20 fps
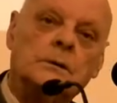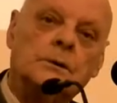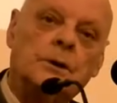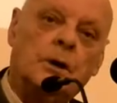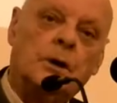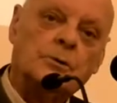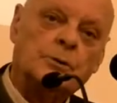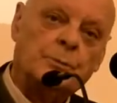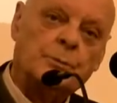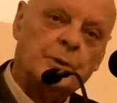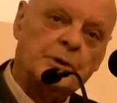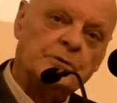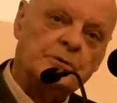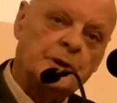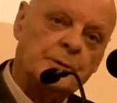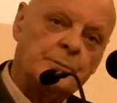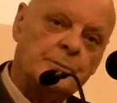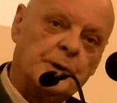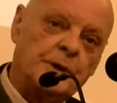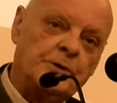Dr.
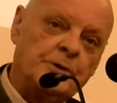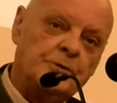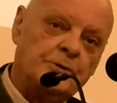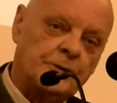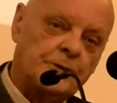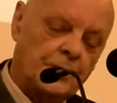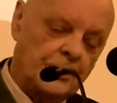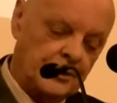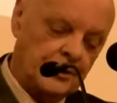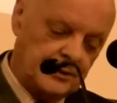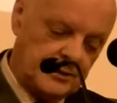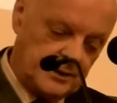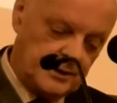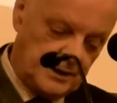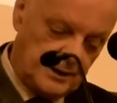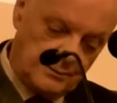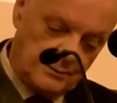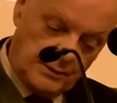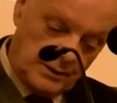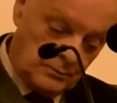Paisley preached on it,
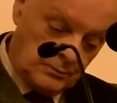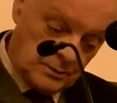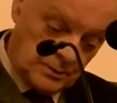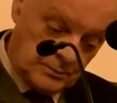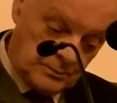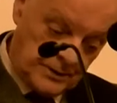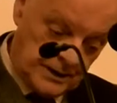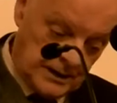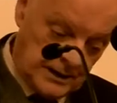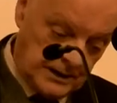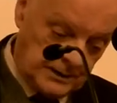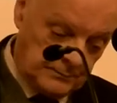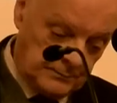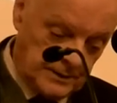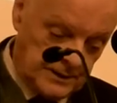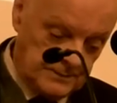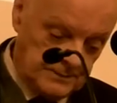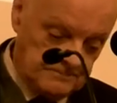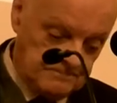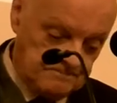and I remember him telling
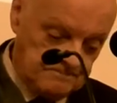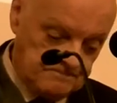me,